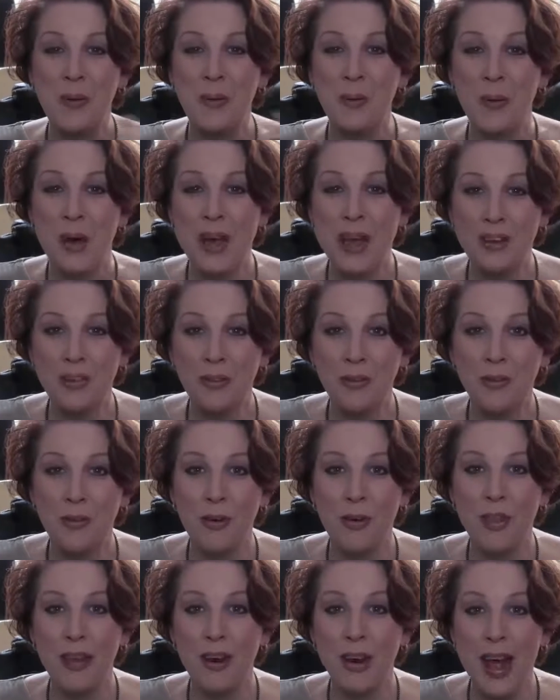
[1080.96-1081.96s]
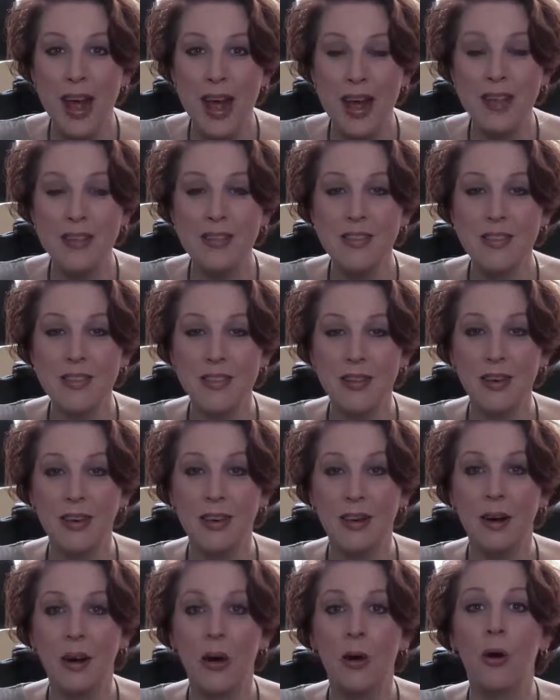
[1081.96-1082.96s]
We wait for their
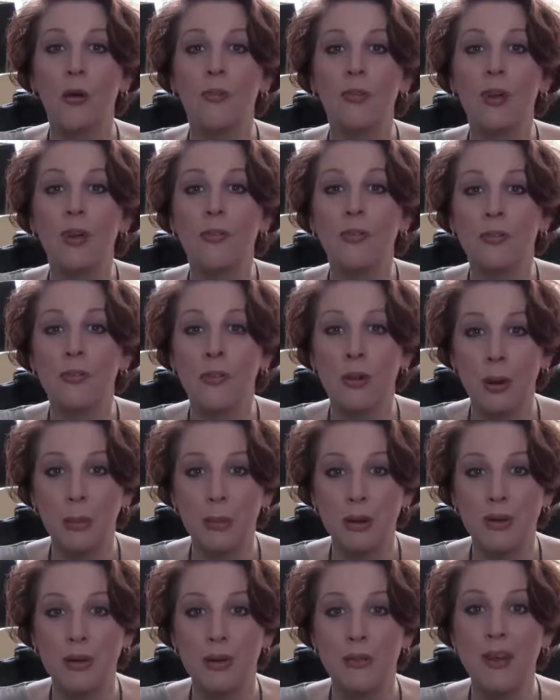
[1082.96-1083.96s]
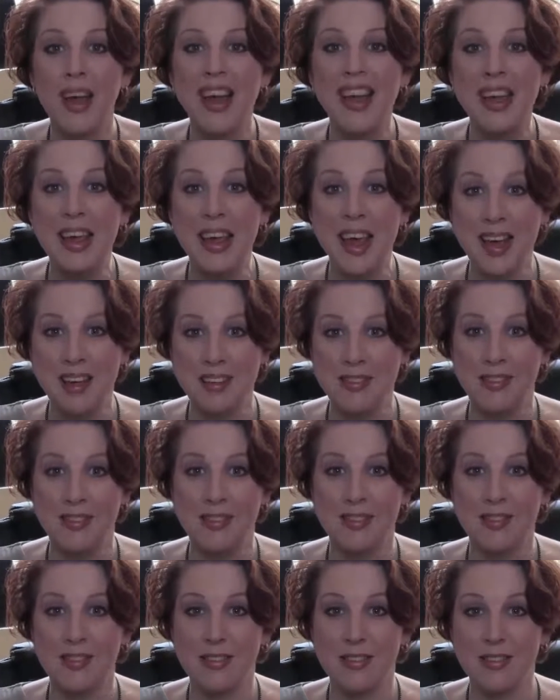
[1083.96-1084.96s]
answer of an affirmative
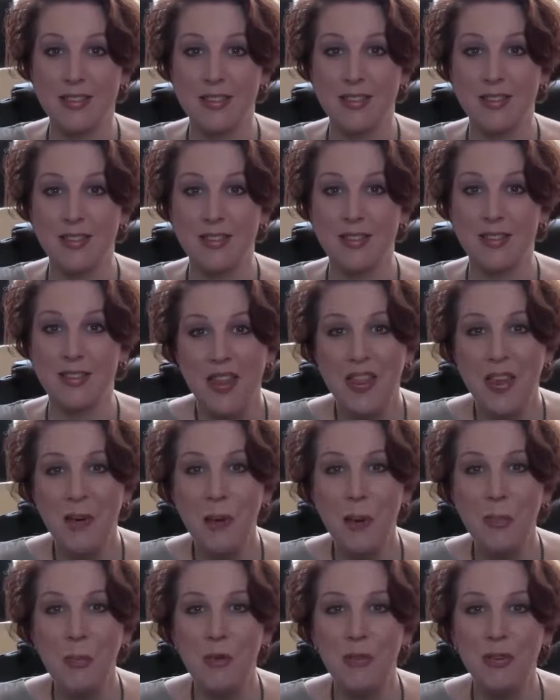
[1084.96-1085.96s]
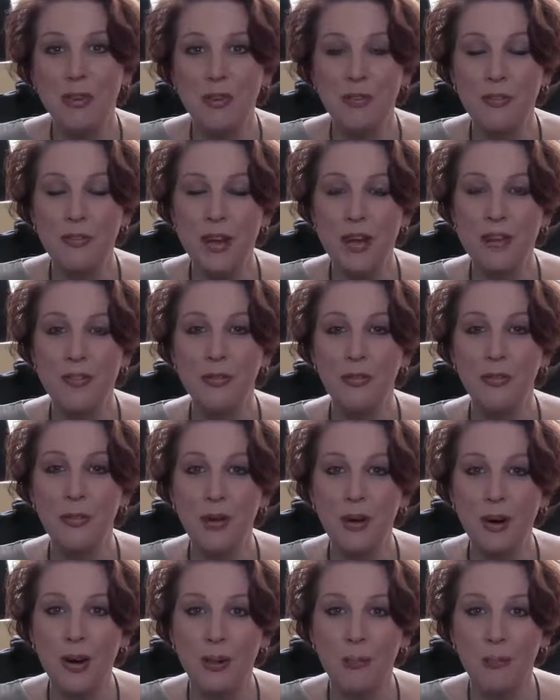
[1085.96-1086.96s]
yes. And then we move into phase
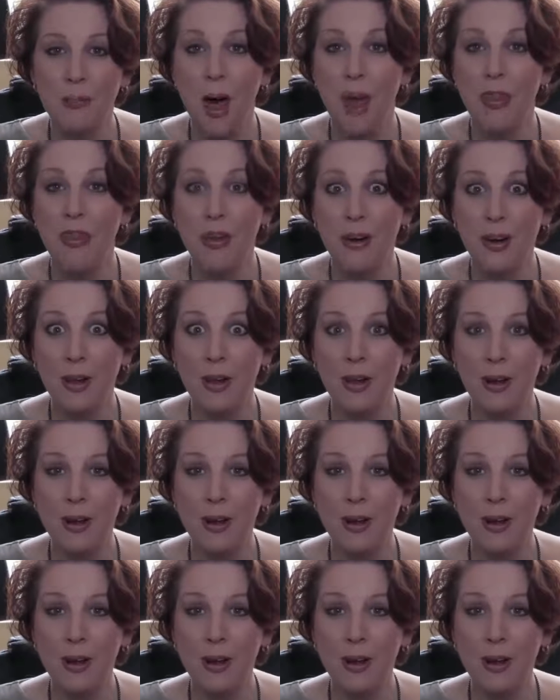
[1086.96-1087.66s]
4, the